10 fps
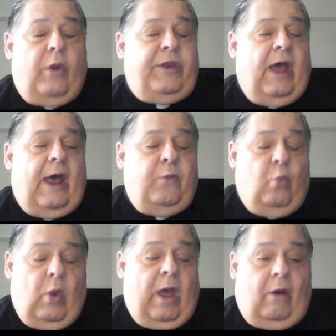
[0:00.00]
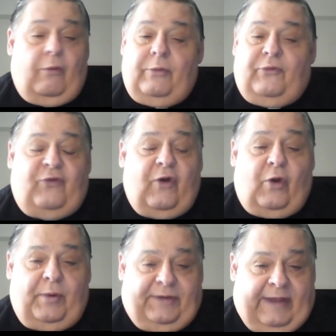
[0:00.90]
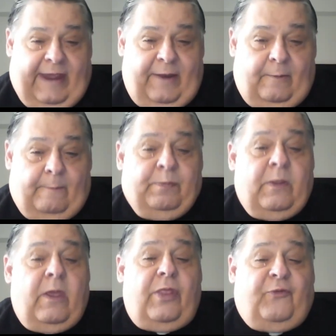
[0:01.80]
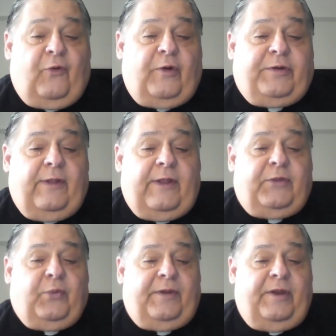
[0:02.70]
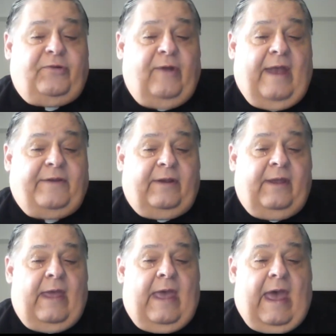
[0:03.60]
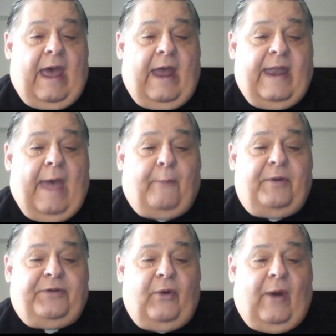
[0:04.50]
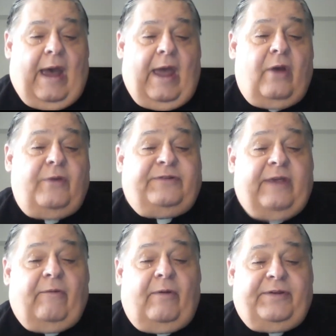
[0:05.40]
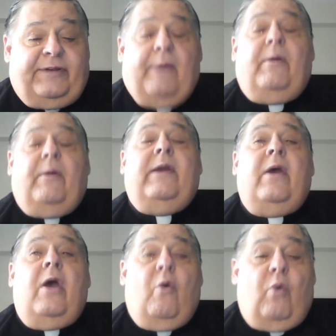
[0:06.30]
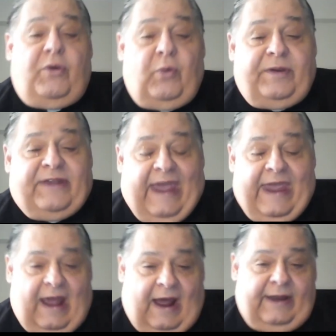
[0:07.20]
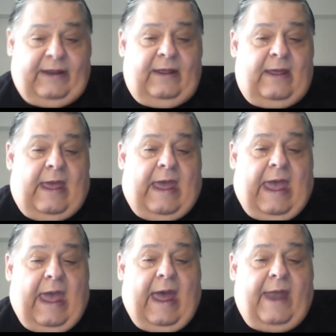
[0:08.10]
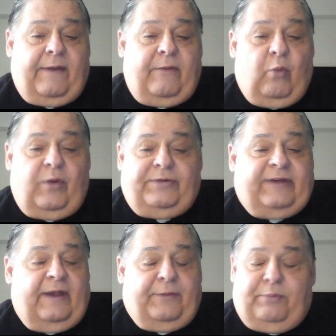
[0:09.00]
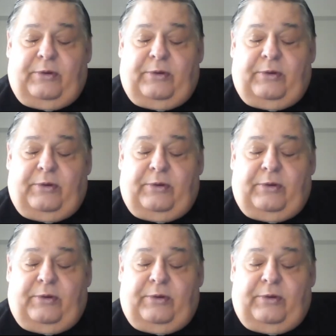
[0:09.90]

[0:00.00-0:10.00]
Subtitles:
done well. It was filled with scandal. The first of this was a tragic Annapolis, Ohio General Assembly, which was chaotic and was just